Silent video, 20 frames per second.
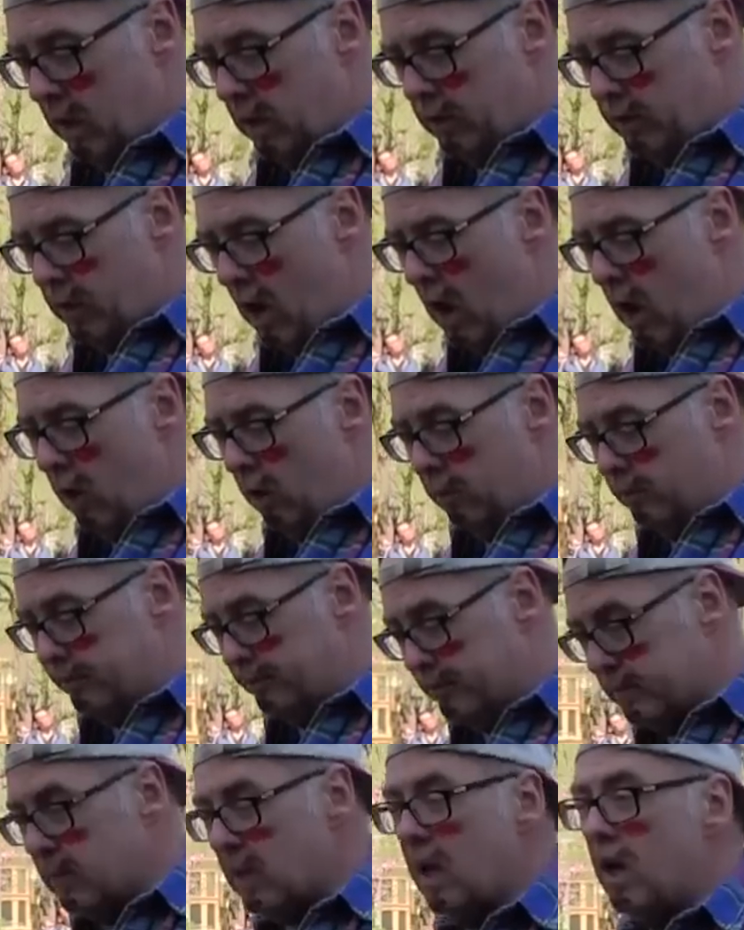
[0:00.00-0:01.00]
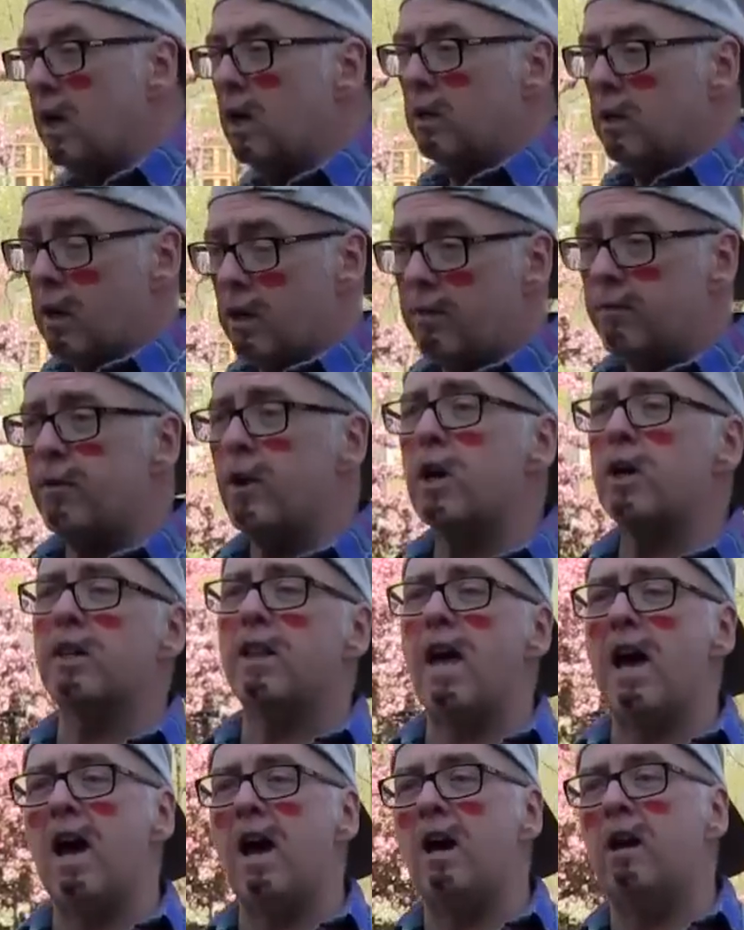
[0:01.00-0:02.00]
So, looking for a
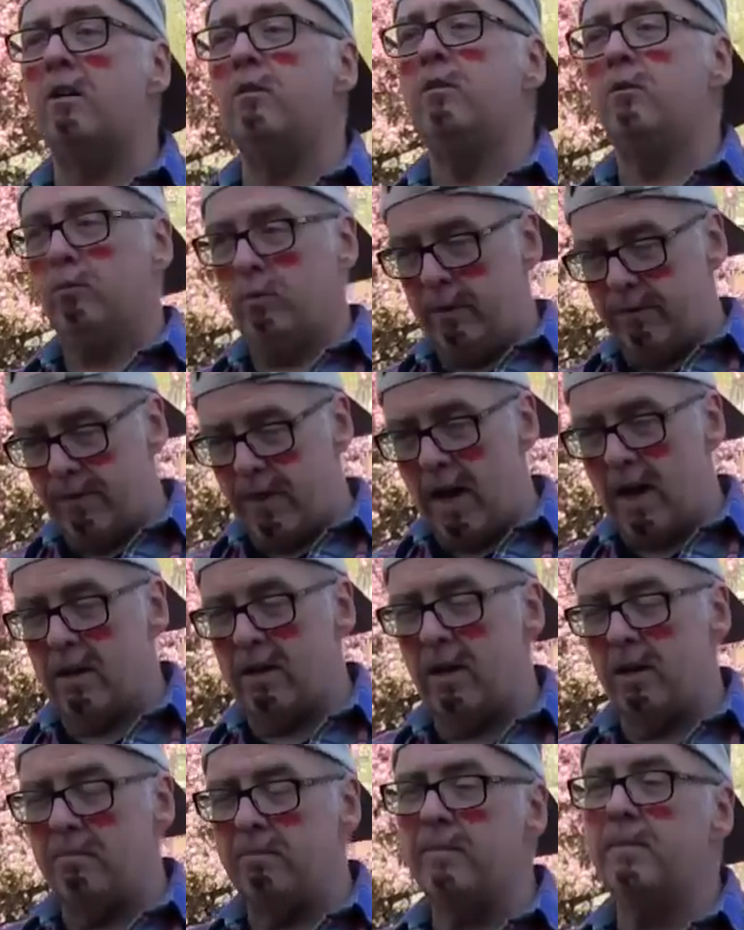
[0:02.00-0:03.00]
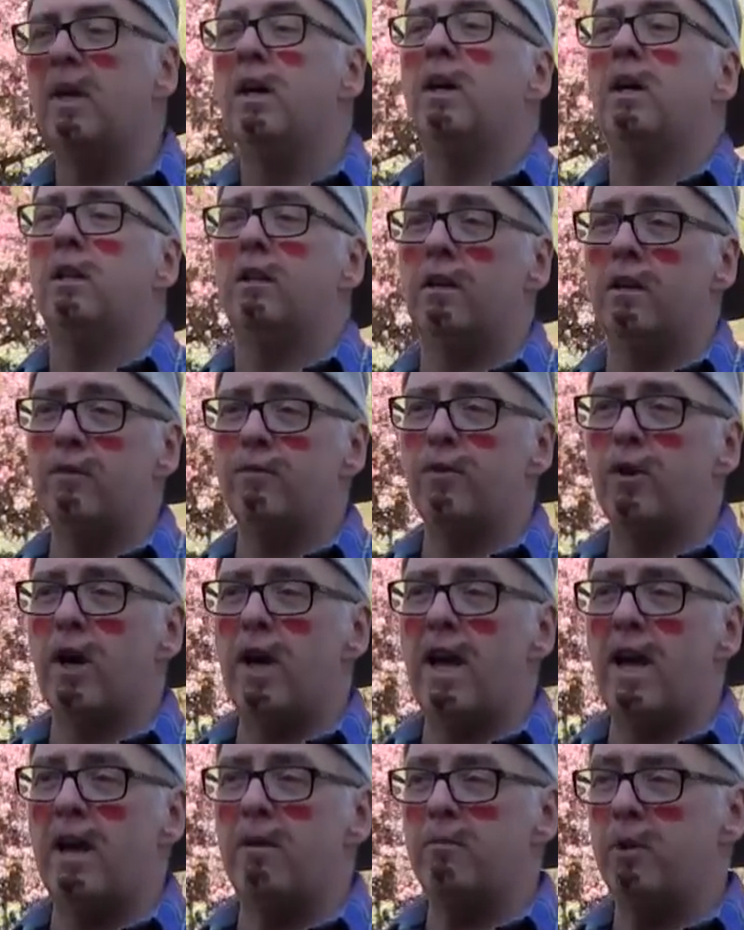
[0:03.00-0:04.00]
clown, we found him. Looking for a
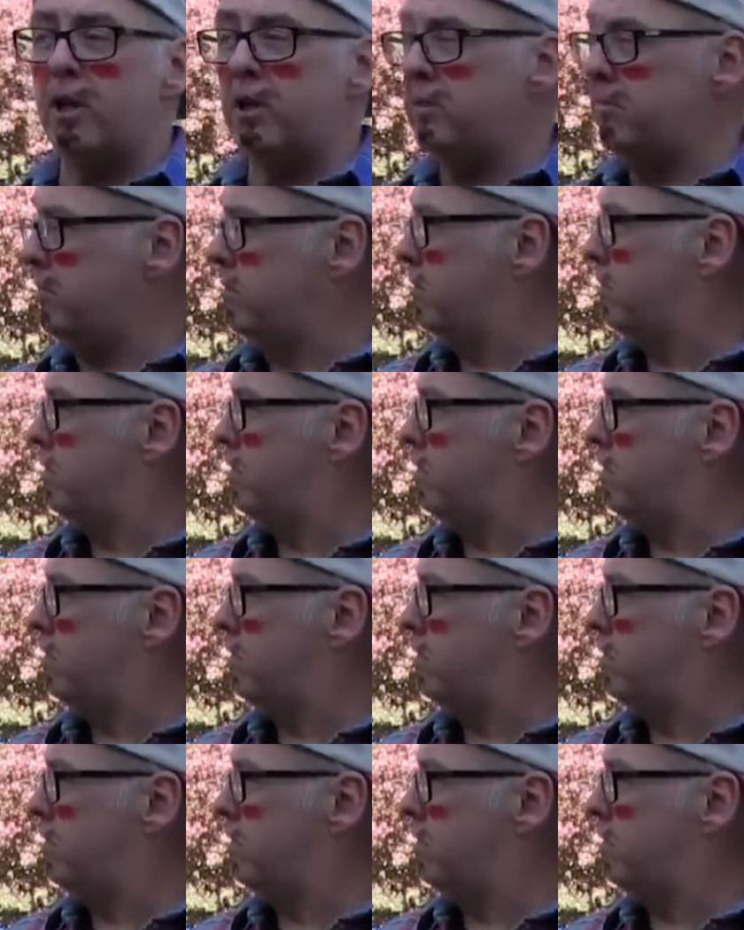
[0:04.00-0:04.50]
hammer,